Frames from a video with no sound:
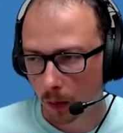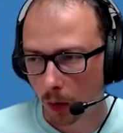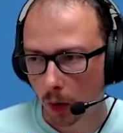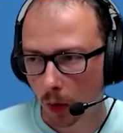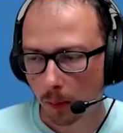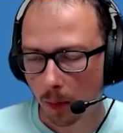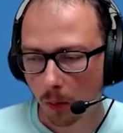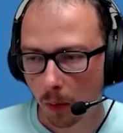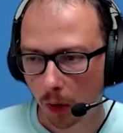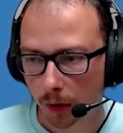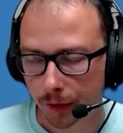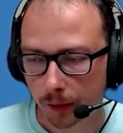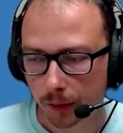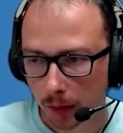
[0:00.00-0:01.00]
global
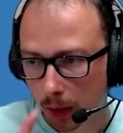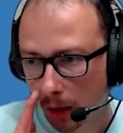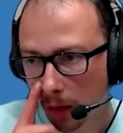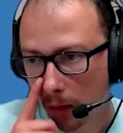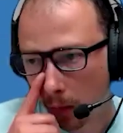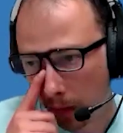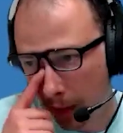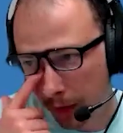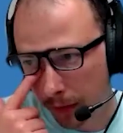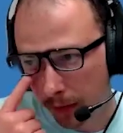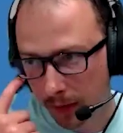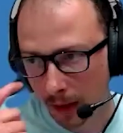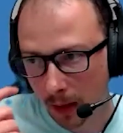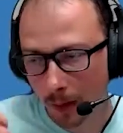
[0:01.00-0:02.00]
model, we need to
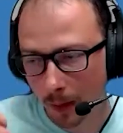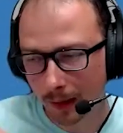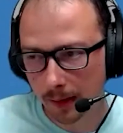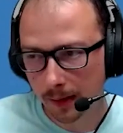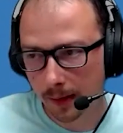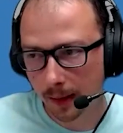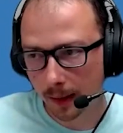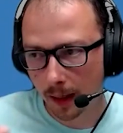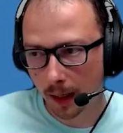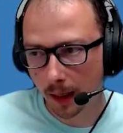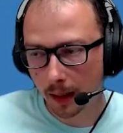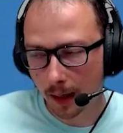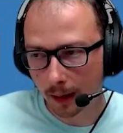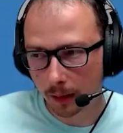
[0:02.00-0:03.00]
see what is the
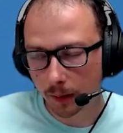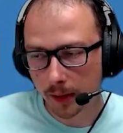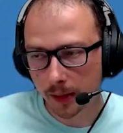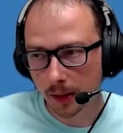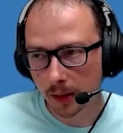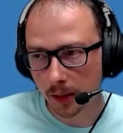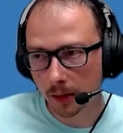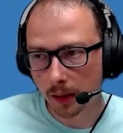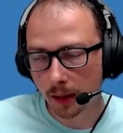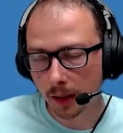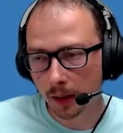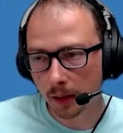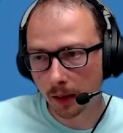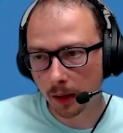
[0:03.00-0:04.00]
gain accuracy
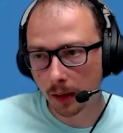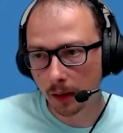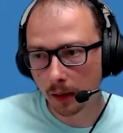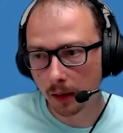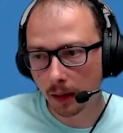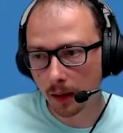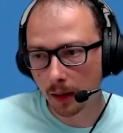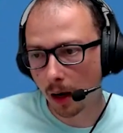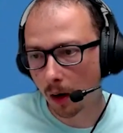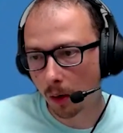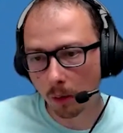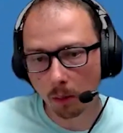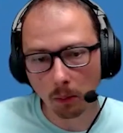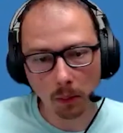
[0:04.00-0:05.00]
and
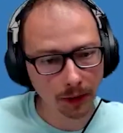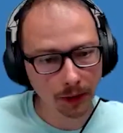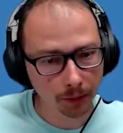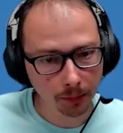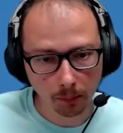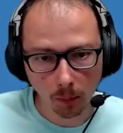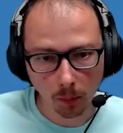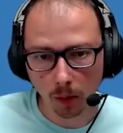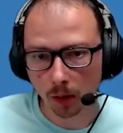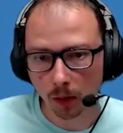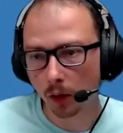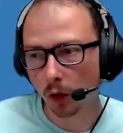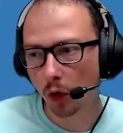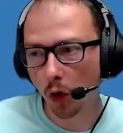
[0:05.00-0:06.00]
how much
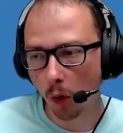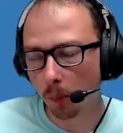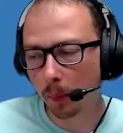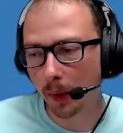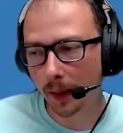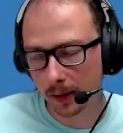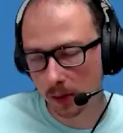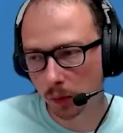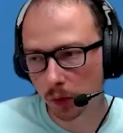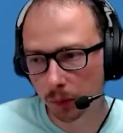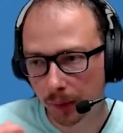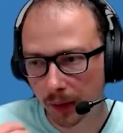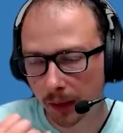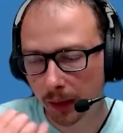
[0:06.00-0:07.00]
more complex
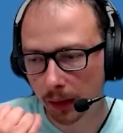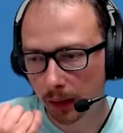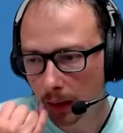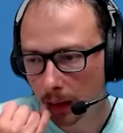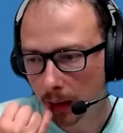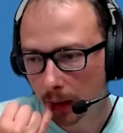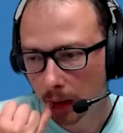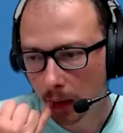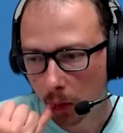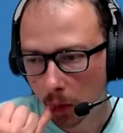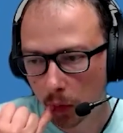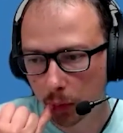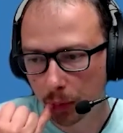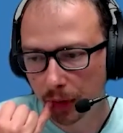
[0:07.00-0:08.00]
would be
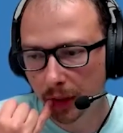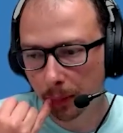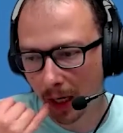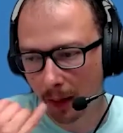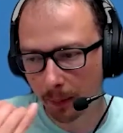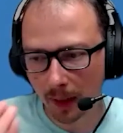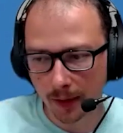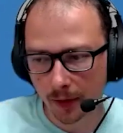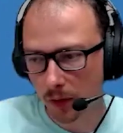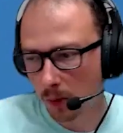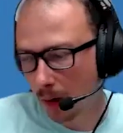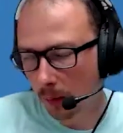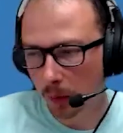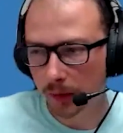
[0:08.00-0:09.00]
the pipeline.
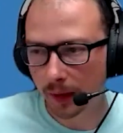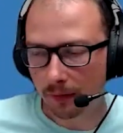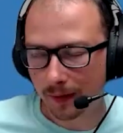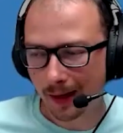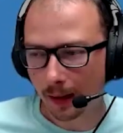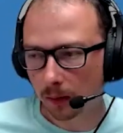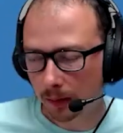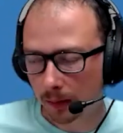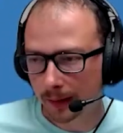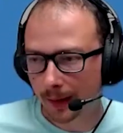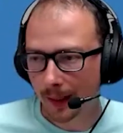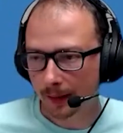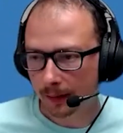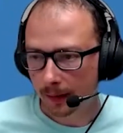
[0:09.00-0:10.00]
So I would evaluate
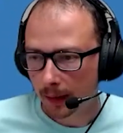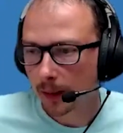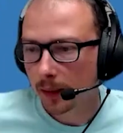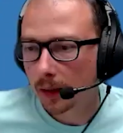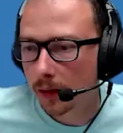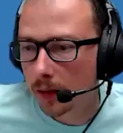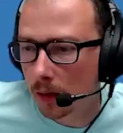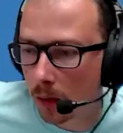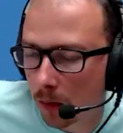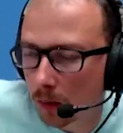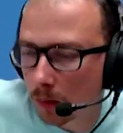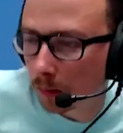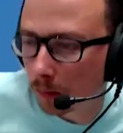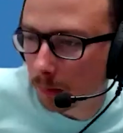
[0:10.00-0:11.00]
that.
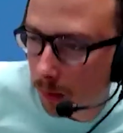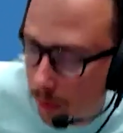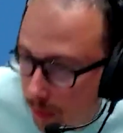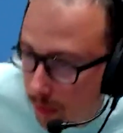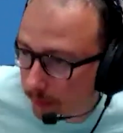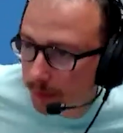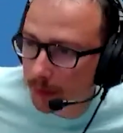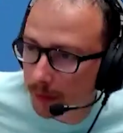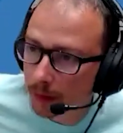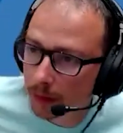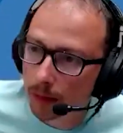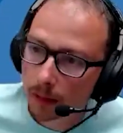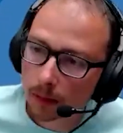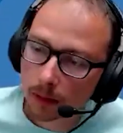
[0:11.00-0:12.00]
So considering
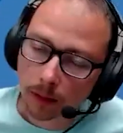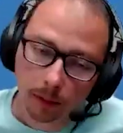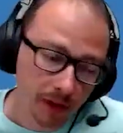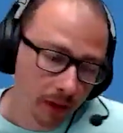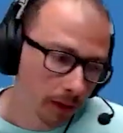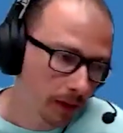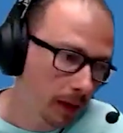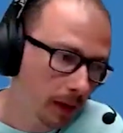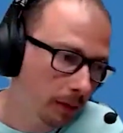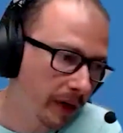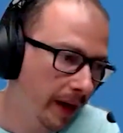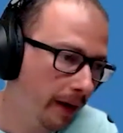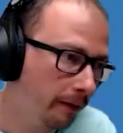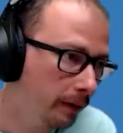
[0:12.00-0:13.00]
the results that we have.